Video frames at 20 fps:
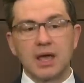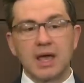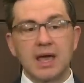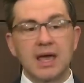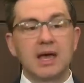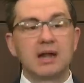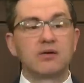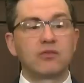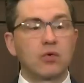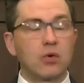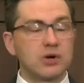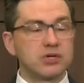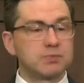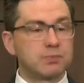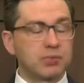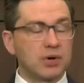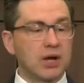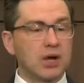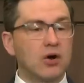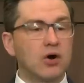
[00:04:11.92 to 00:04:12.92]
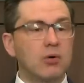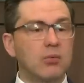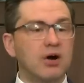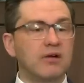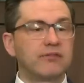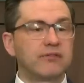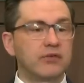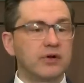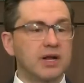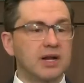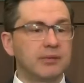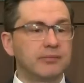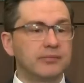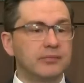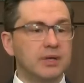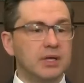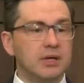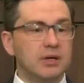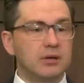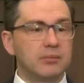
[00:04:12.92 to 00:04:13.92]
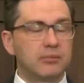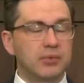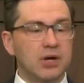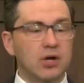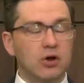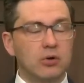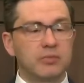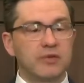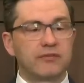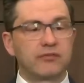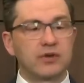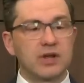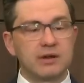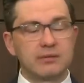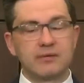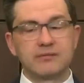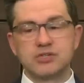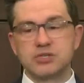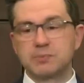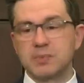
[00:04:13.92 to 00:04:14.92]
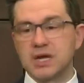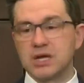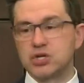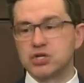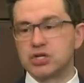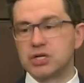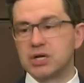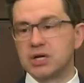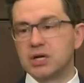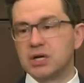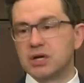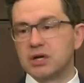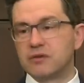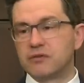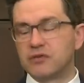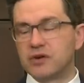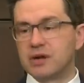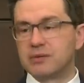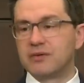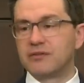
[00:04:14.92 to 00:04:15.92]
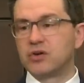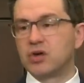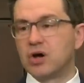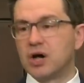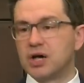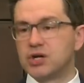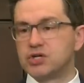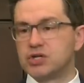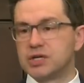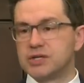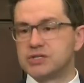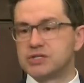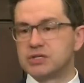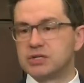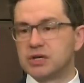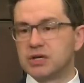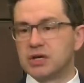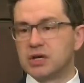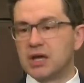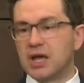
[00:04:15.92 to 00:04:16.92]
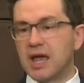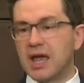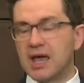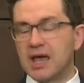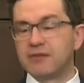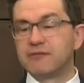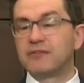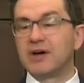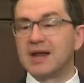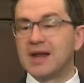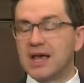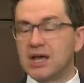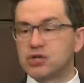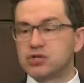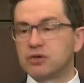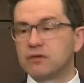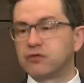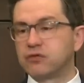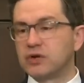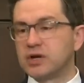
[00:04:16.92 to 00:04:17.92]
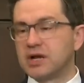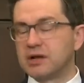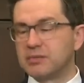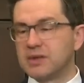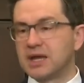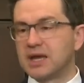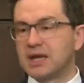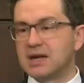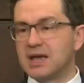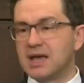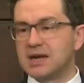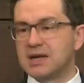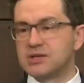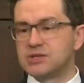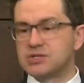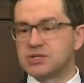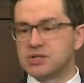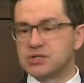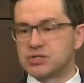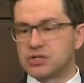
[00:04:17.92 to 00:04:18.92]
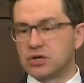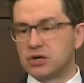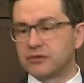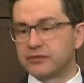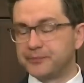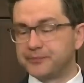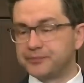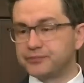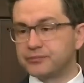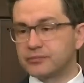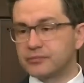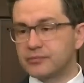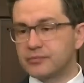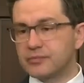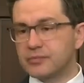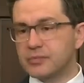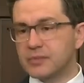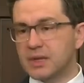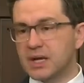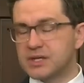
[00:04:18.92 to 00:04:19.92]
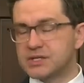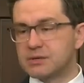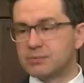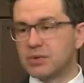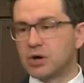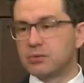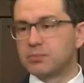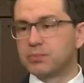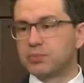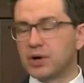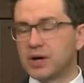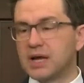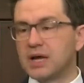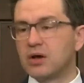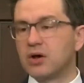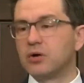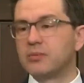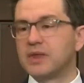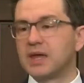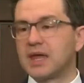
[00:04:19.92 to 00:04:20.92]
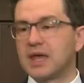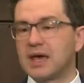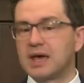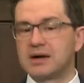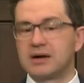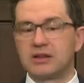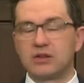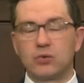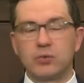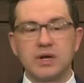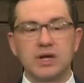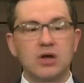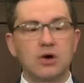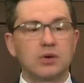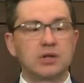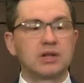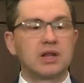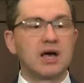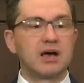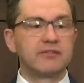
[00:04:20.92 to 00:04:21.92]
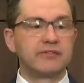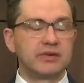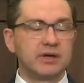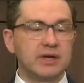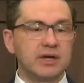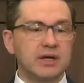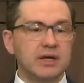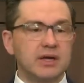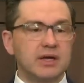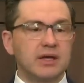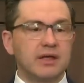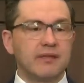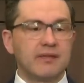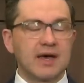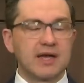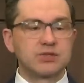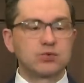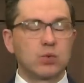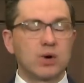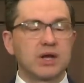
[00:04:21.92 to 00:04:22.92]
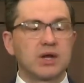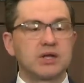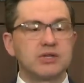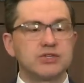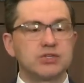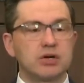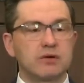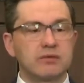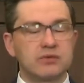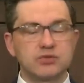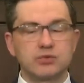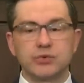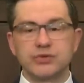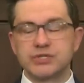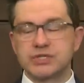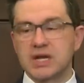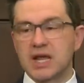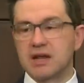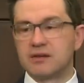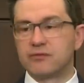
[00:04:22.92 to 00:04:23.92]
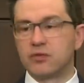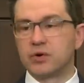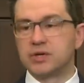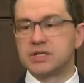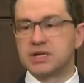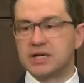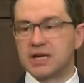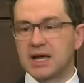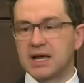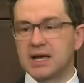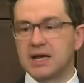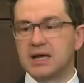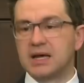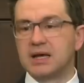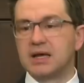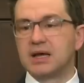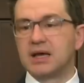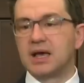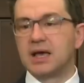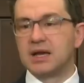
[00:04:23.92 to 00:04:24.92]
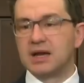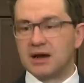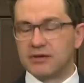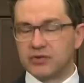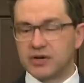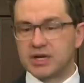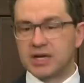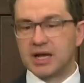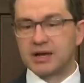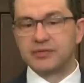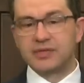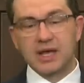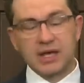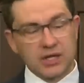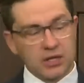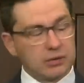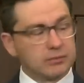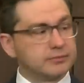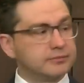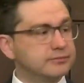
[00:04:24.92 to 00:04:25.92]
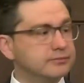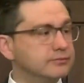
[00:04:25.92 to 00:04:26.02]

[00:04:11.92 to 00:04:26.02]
And of course, bring home our freedom. Bring home the freedom of speech, freedom of conscience, and financial freedom that Canadians deserve. It's about bringing home the Canada that we know and love. That's what conservatives will stand for today and every day. Thank you.